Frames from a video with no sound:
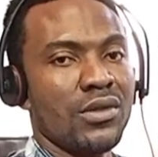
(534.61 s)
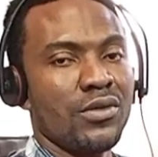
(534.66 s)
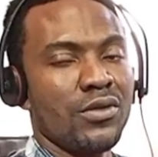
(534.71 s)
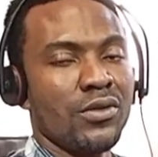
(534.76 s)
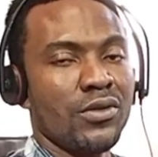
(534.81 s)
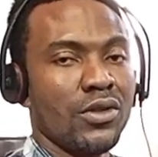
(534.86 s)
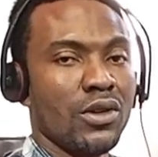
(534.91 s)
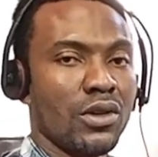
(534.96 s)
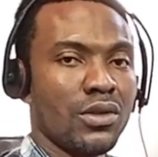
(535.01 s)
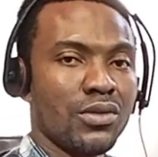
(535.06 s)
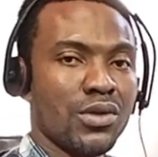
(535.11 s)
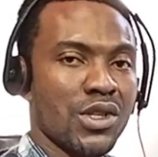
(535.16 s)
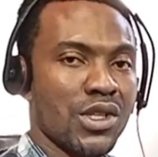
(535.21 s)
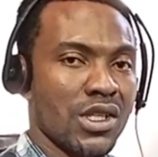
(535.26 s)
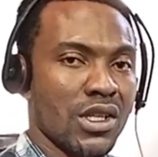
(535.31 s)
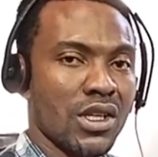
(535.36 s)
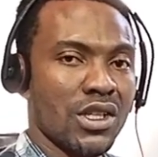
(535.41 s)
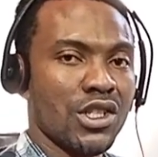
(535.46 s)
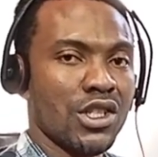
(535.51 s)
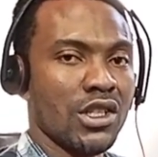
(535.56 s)
If you've done
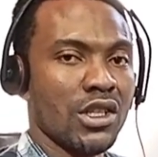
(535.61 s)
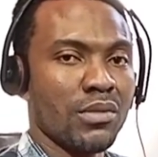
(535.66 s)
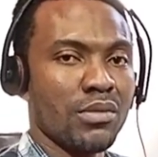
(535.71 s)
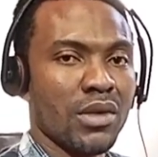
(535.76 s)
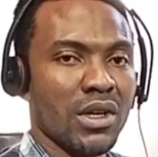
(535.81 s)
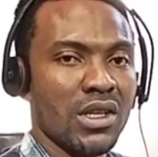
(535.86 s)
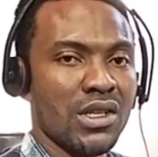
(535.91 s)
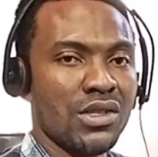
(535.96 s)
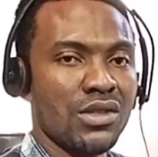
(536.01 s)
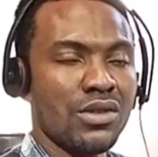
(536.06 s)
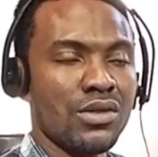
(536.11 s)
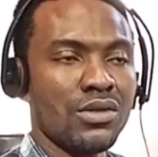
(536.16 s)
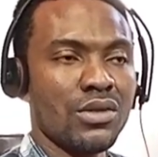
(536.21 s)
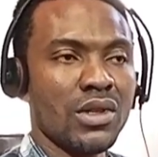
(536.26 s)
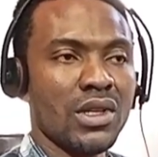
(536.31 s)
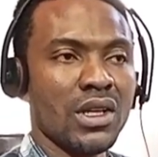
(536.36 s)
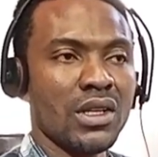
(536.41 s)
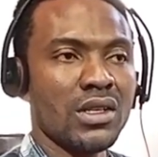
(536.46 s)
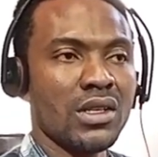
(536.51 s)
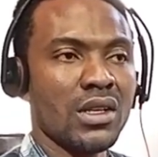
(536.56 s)
research in the past, you
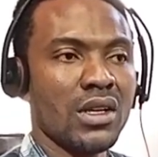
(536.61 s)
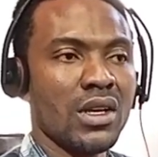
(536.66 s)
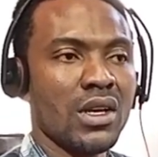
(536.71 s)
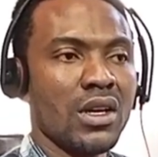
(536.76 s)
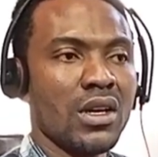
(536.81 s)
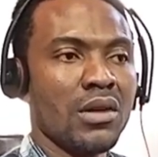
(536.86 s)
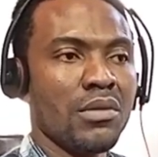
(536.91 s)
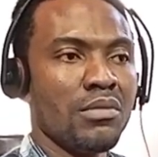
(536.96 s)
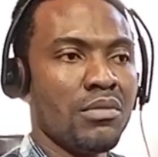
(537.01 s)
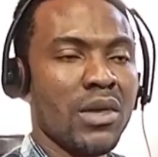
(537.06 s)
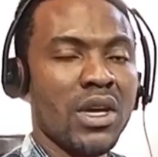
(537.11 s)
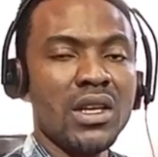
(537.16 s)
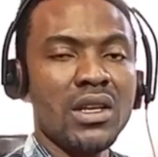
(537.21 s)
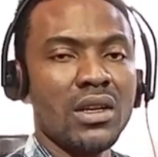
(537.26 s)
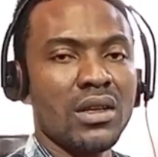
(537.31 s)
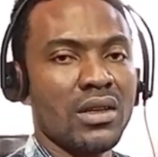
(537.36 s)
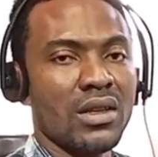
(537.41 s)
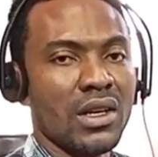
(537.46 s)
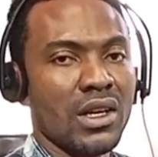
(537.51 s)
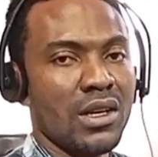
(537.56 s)
know that
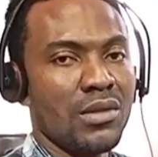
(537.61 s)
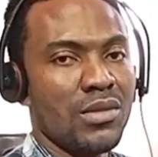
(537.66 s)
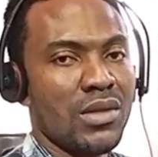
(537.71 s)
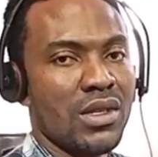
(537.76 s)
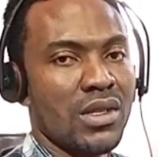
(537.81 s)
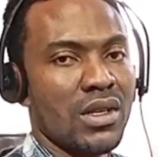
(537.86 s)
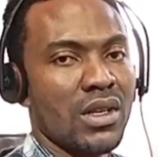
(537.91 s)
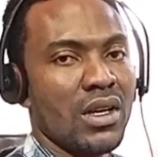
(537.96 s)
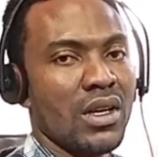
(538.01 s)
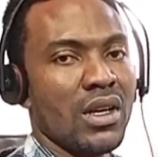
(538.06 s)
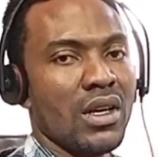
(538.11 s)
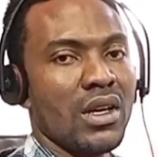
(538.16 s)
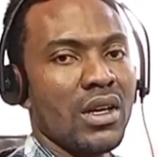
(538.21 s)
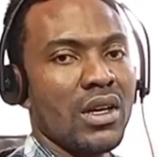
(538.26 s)
many a times